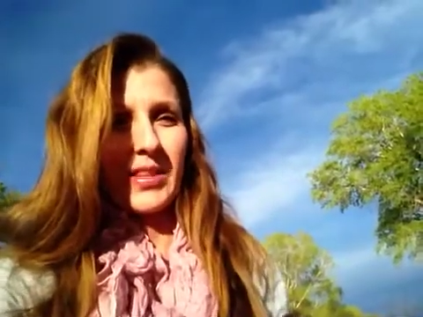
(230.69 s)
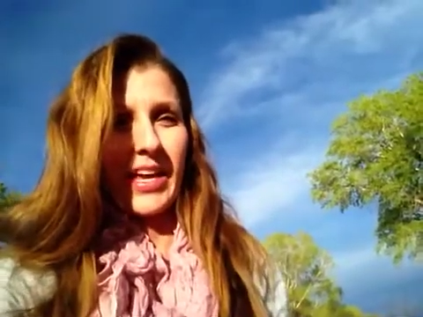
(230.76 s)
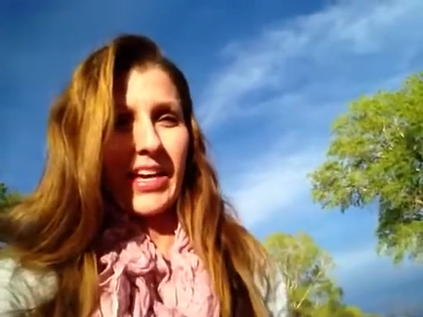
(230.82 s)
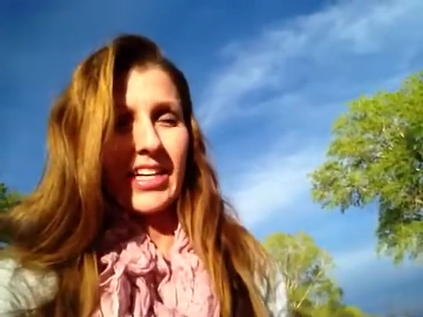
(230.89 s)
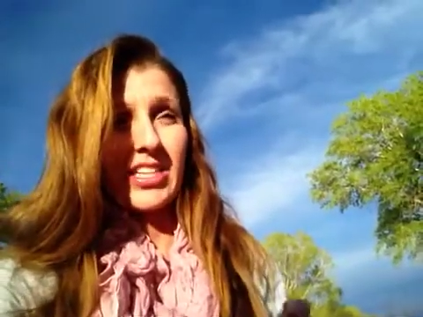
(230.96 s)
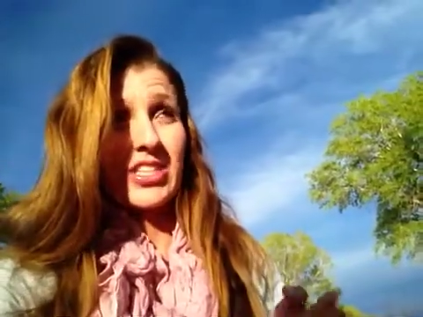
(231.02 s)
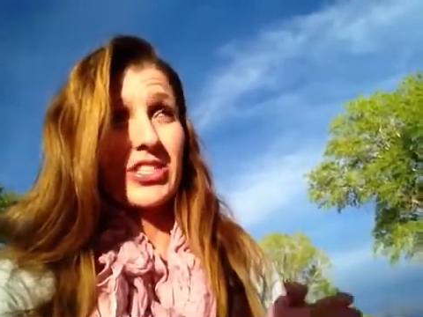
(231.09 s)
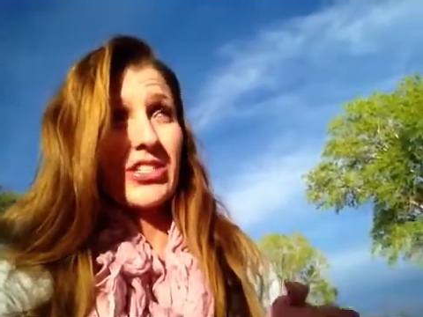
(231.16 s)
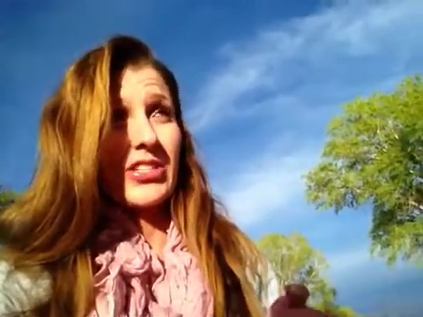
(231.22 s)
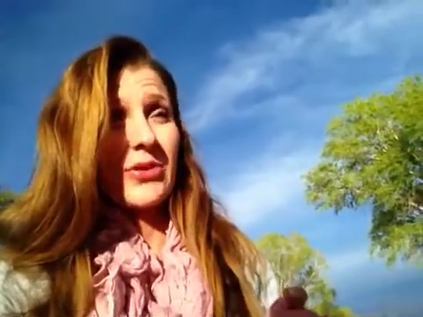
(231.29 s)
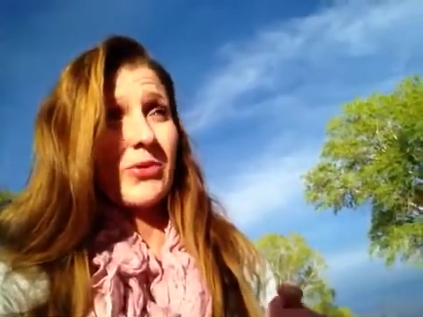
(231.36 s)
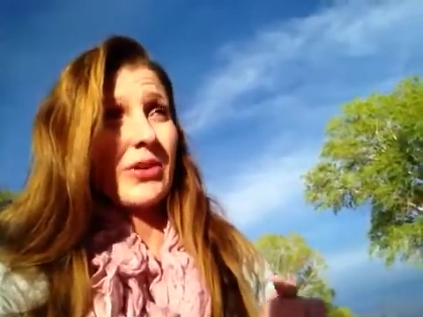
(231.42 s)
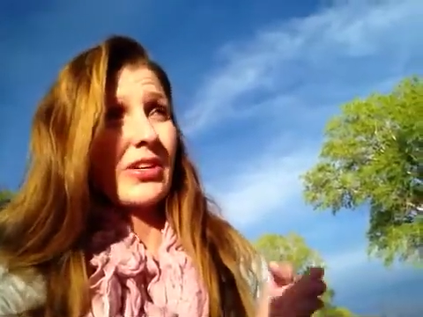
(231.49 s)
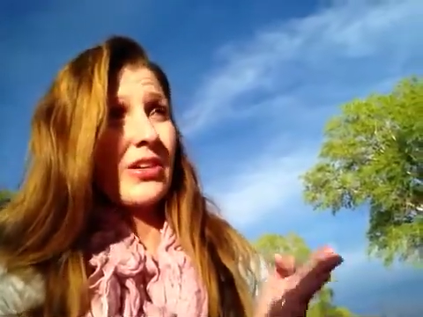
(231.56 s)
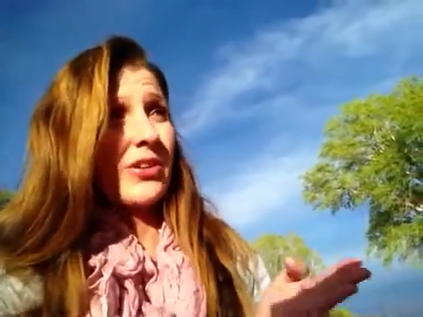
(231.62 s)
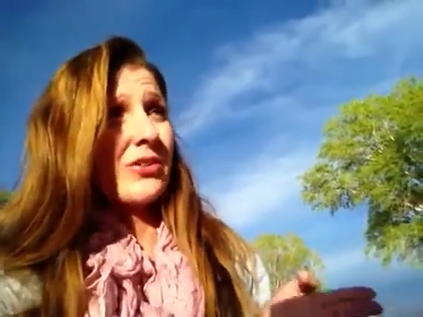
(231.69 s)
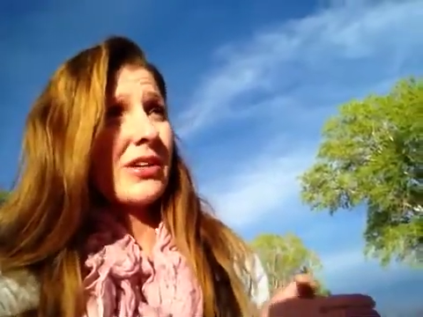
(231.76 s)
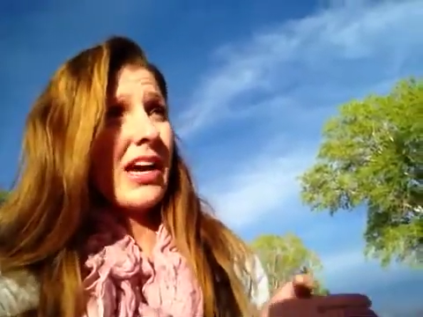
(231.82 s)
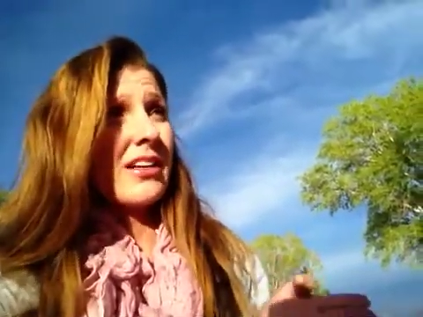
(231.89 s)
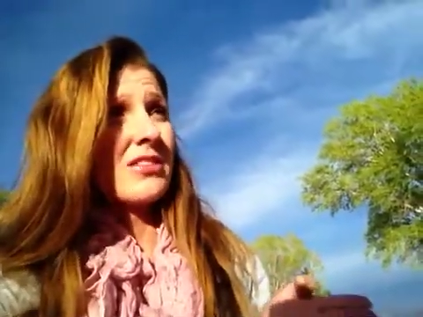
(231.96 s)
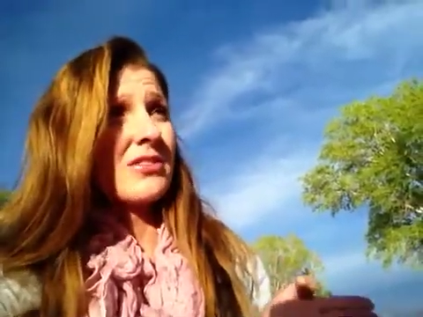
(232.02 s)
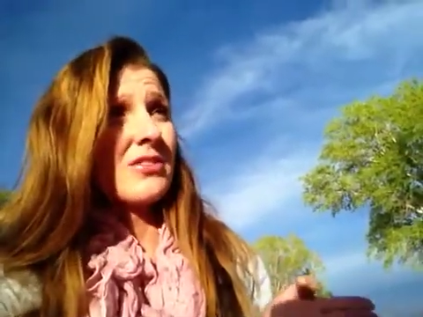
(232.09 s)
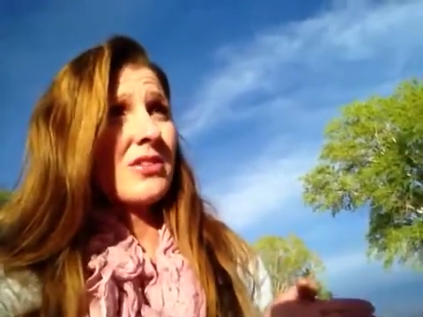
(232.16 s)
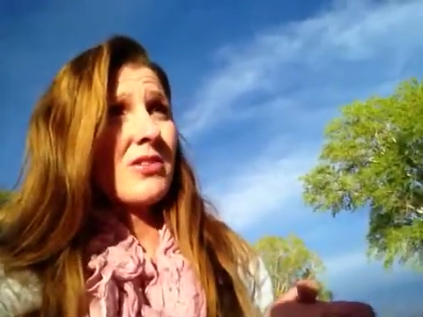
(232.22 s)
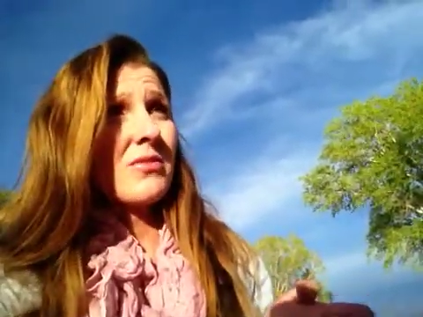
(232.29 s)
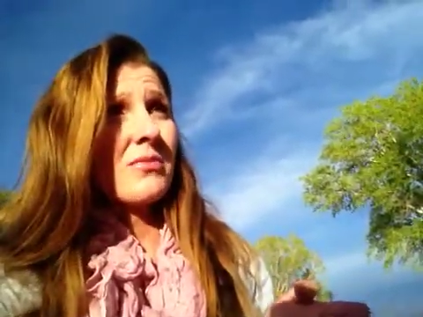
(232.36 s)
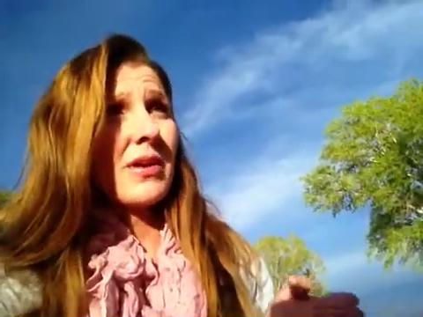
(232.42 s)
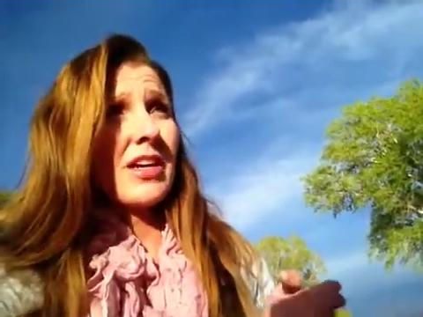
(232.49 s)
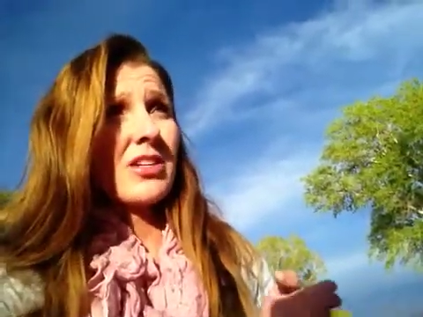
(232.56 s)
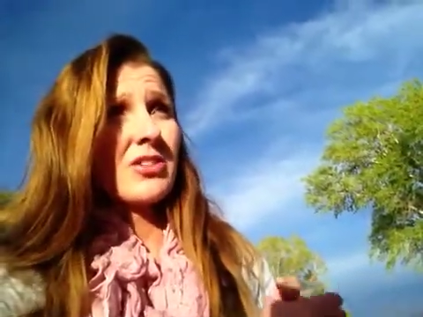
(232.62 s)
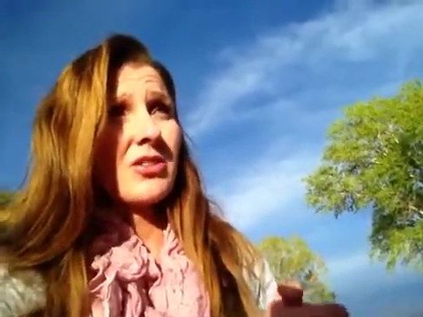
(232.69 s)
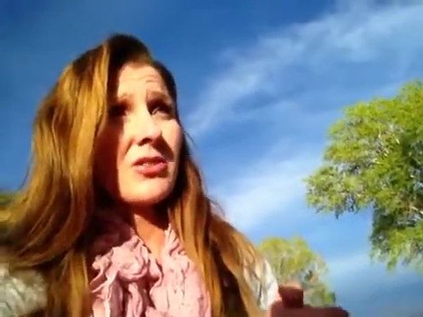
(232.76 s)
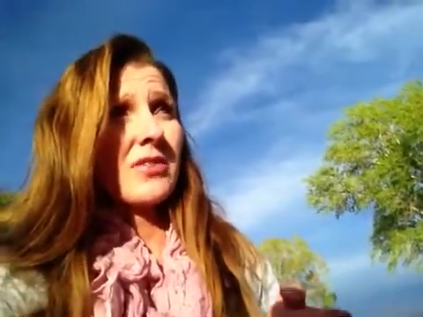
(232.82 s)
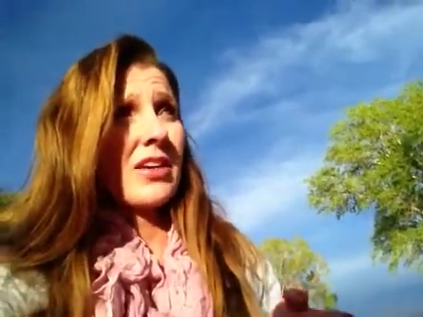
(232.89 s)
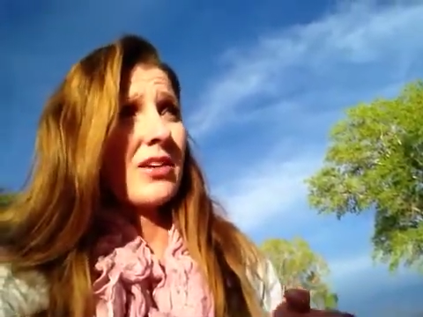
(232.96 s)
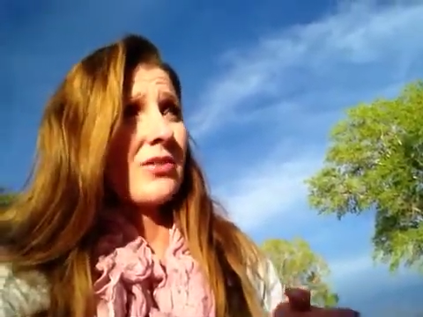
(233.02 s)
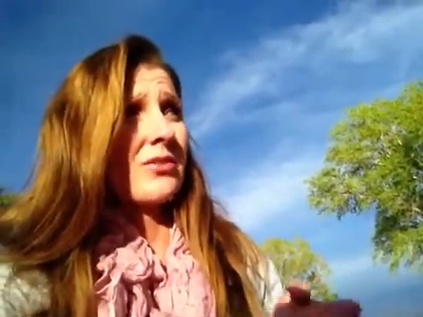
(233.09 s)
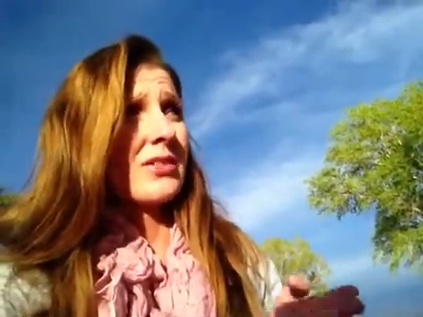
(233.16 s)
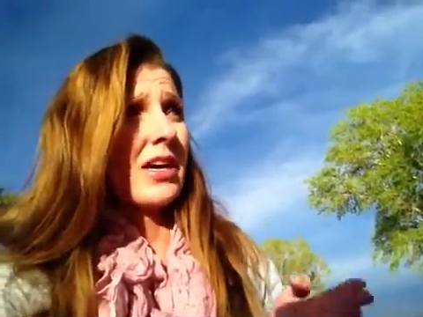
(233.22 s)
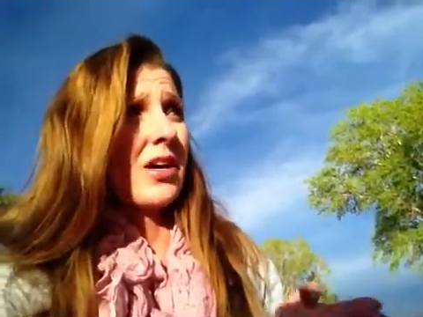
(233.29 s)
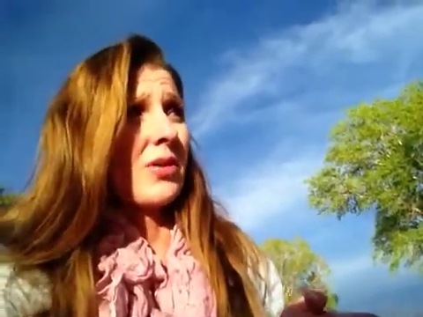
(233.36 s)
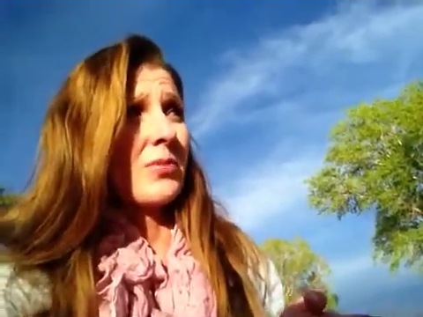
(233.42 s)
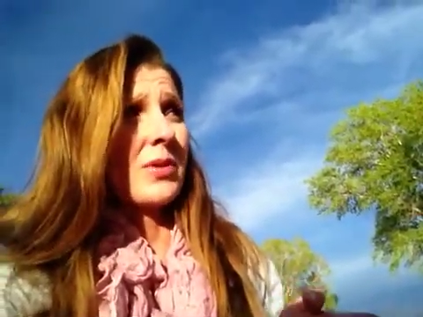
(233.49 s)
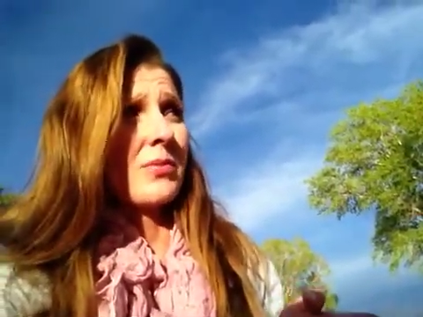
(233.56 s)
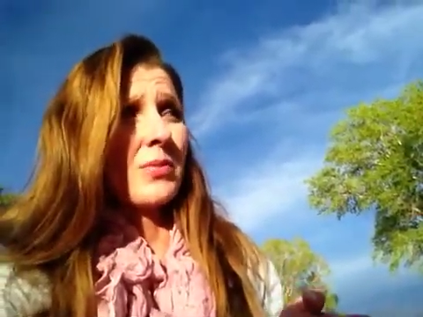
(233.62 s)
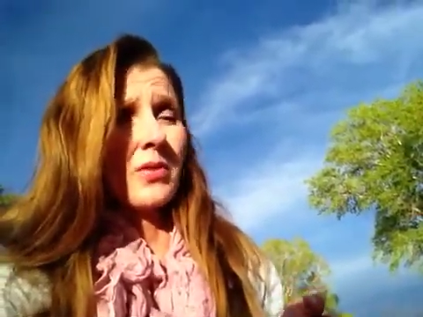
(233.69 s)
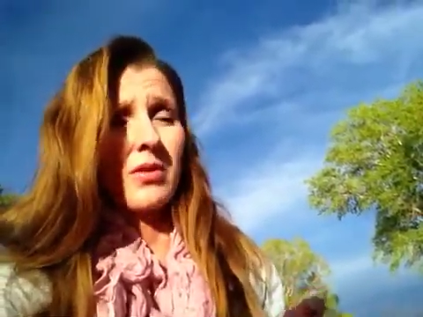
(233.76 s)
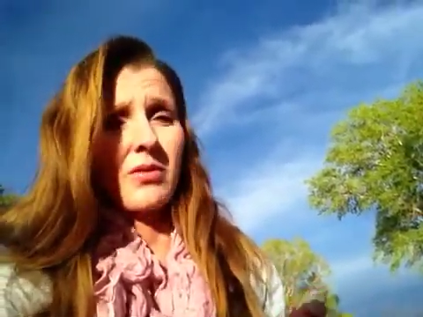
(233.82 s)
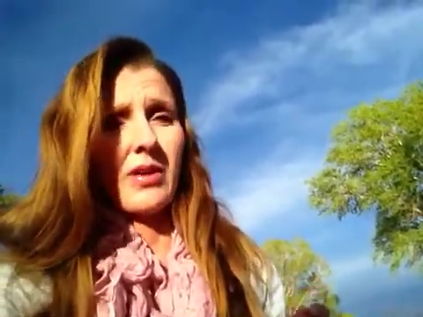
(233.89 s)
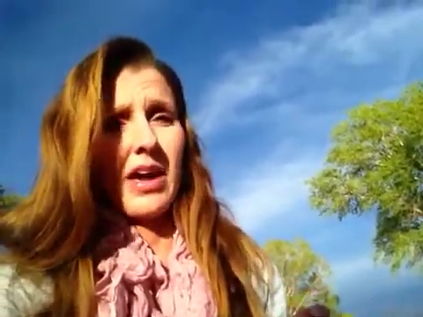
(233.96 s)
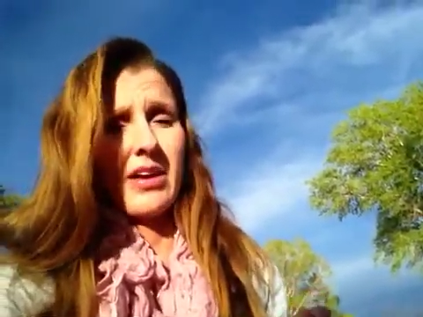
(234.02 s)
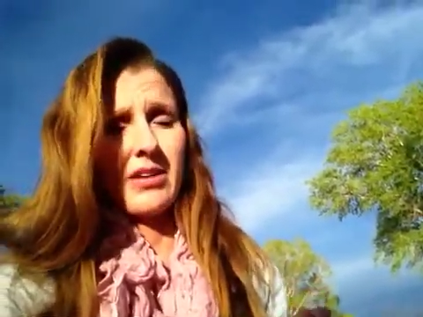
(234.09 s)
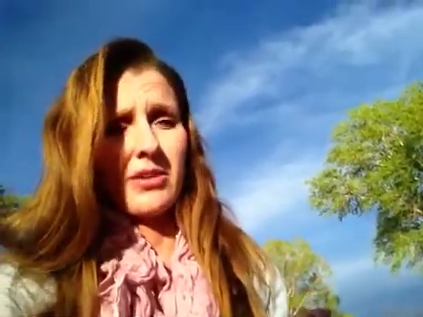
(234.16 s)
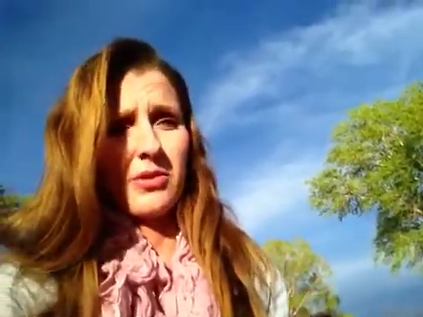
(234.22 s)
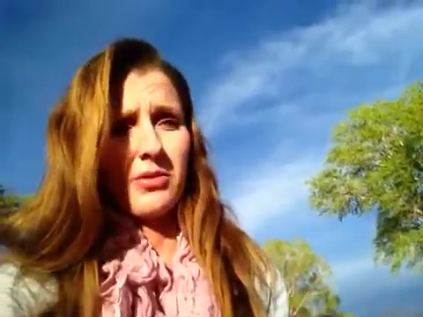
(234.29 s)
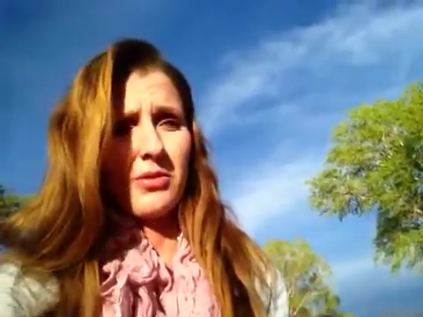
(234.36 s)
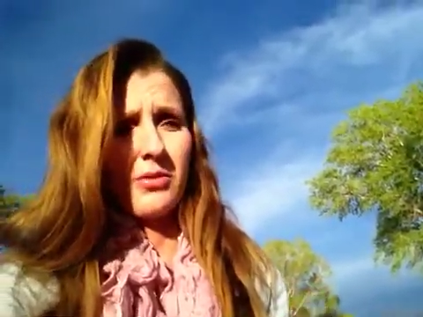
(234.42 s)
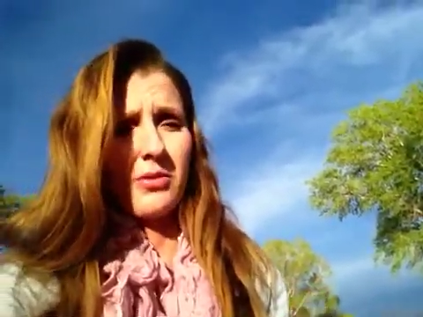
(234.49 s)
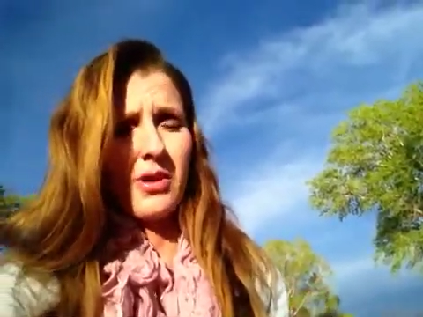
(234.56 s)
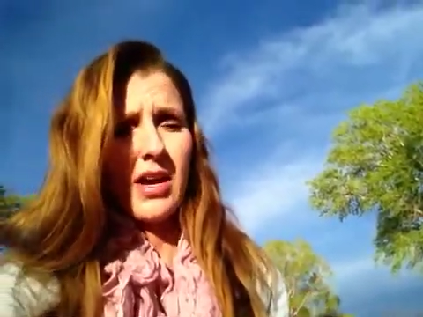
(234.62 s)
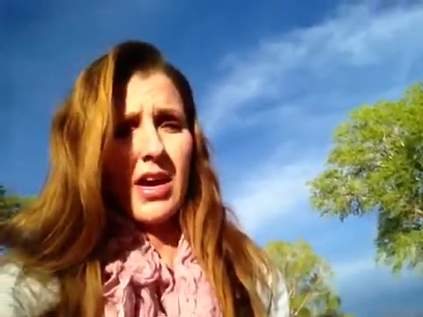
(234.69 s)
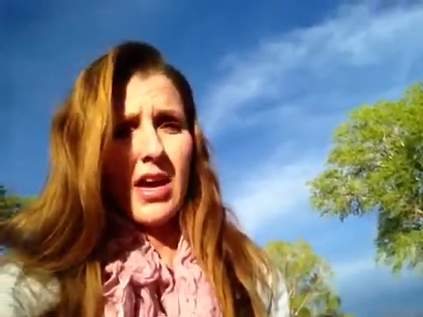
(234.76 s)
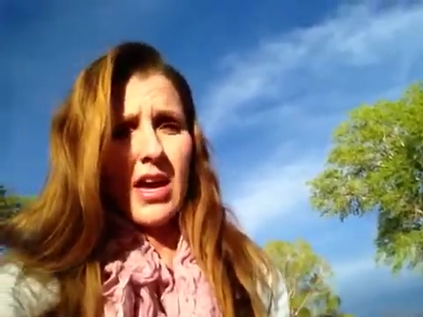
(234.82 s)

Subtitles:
Like, she said, when you cancel, make sure that you tell people that you